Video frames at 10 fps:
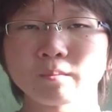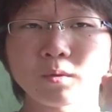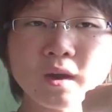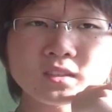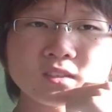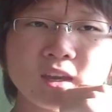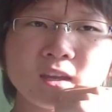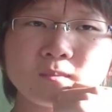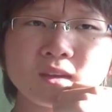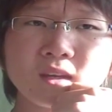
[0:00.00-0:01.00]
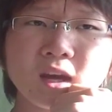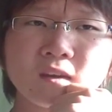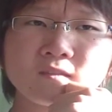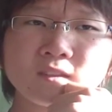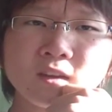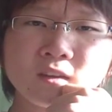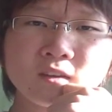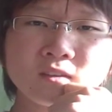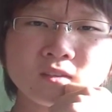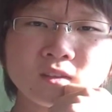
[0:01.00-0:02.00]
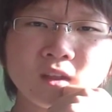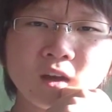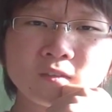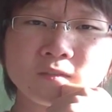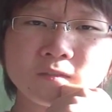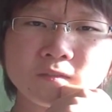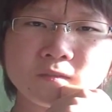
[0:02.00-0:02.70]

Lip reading: But watching anime, I've learned a lot of